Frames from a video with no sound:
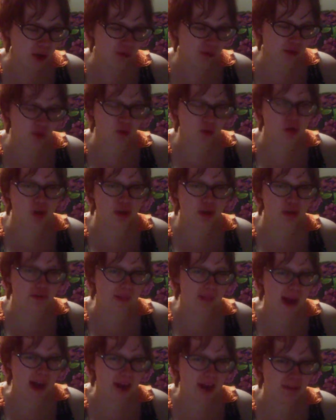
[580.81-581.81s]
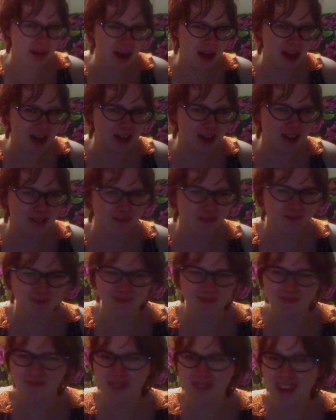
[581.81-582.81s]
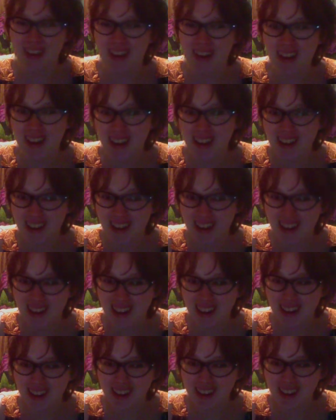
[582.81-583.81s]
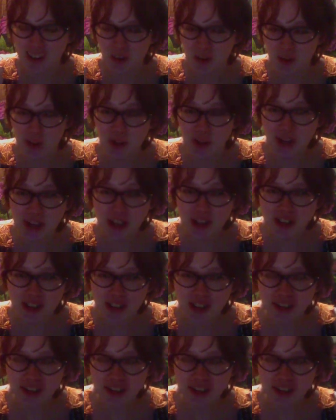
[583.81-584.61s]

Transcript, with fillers: version of Batman. Huh? Really?